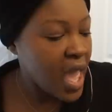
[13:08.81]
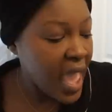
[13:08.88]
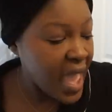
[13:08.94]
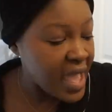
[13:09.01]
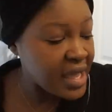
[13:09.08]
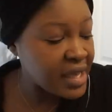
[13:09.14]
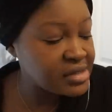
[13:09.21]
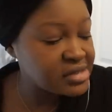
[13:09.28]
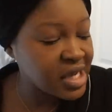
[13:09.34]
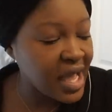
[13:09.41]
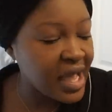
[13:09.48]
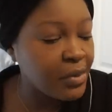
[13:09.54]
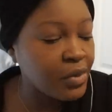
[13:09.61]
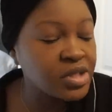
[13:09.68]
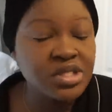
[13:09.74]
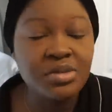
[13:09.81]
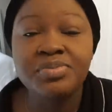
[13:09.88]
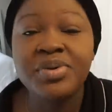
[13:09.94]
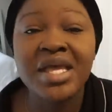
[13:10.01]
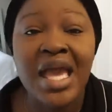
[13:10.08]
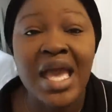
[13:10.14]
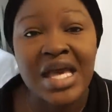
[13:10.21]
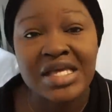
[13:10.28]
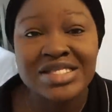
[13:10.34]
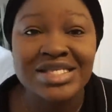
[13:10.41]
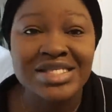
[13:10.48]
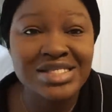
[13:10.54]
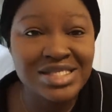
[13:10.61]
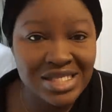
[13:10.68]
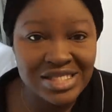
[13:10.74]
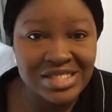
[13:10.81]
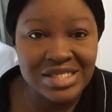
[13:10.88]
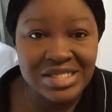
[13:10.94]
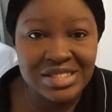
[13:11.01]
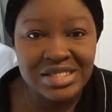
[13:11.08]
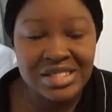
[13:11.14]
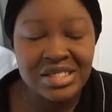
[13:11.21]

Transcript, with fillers: and I wasn't being as consistent.